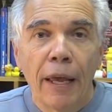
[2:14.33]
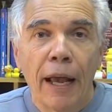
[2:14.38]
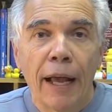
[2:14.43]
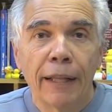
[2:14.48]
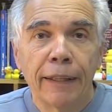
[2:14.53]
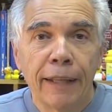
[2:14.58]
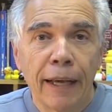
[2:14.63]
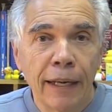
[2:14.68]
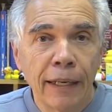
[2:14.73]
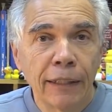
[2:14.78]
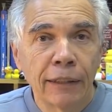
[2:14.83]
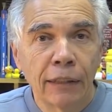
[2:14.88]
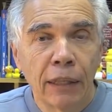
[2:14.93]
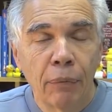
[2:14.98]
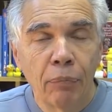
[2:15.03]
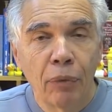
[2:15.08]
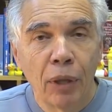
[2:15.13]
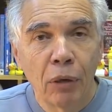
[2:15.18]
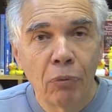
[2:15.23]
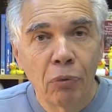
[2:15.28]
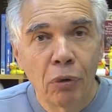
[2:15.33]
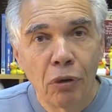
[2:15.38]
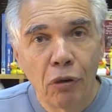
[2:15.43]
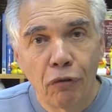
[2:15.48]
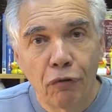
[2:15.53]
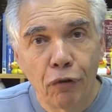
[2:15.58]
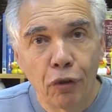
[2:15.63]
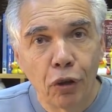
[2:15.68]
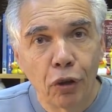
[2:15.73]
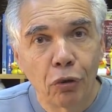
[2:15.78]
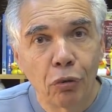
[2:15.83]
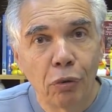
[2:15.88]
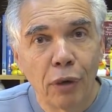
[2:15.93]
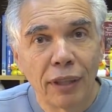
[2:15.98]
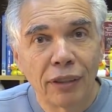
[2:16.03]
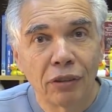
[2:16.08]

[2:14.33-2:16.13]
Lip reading: and that is something we refer to